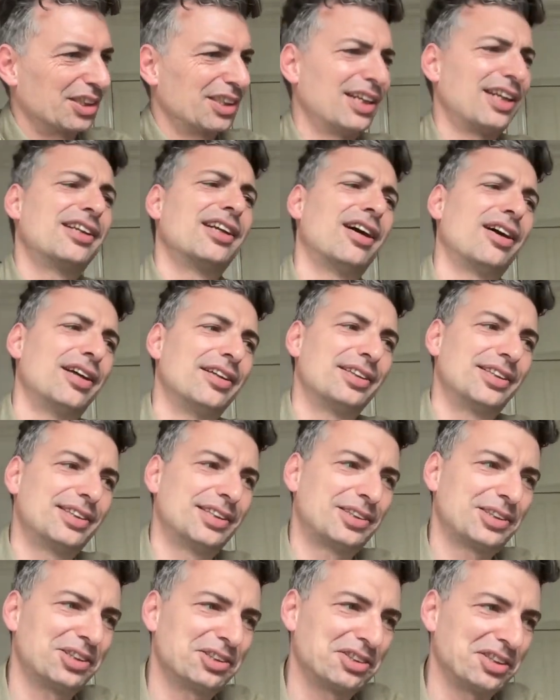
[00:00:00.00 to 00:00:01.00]
And, and
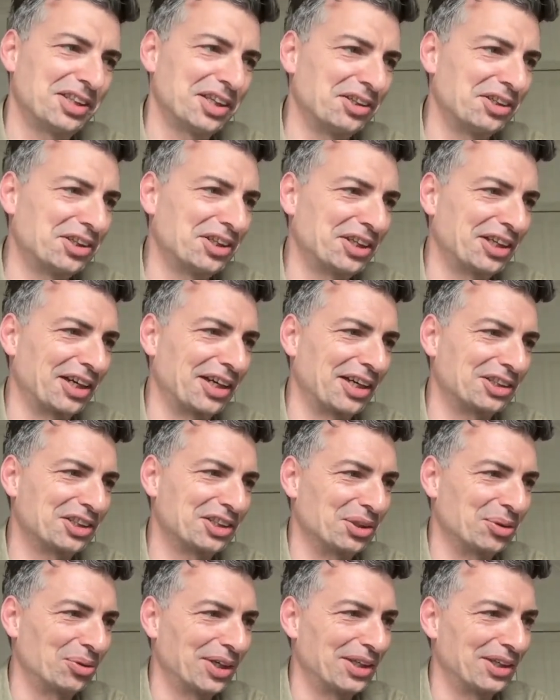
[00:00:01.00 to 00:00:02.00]
this is another thing I
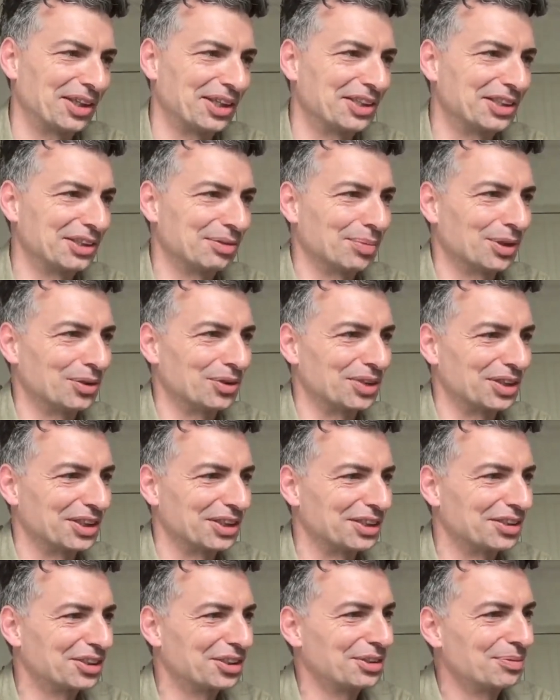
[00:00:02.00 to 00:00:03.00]
actually quite liked about
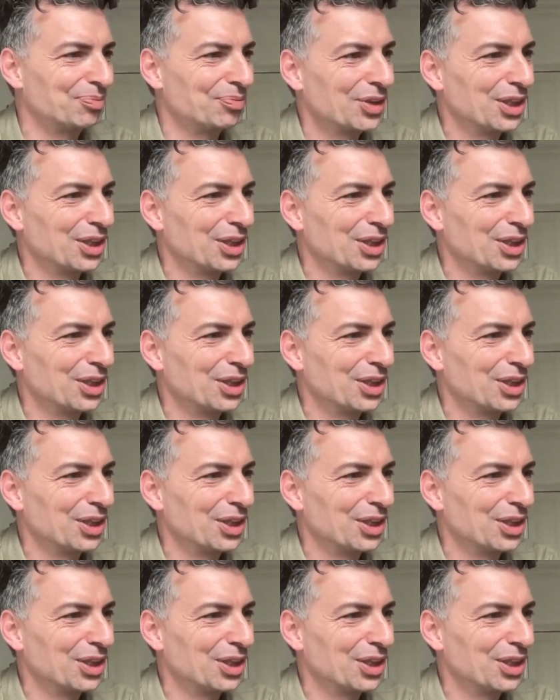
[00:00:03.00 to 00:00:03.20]
this,